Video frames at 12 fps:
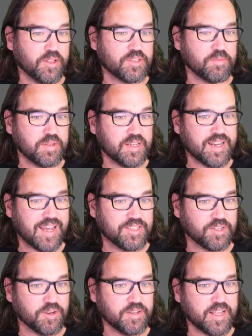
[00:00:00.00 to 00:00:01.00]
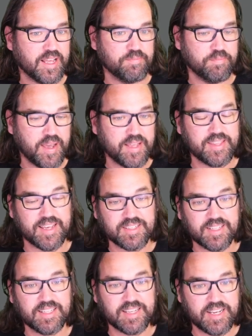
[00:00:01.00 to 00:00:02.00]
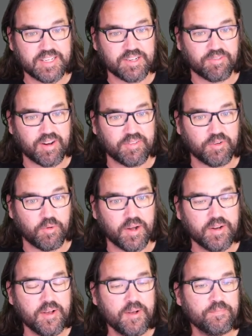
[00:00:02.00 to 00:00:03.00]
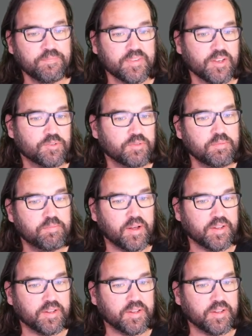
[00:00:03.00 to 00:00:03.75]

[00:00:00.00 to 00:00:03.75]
something nicer that made things a little easier for everyone was we built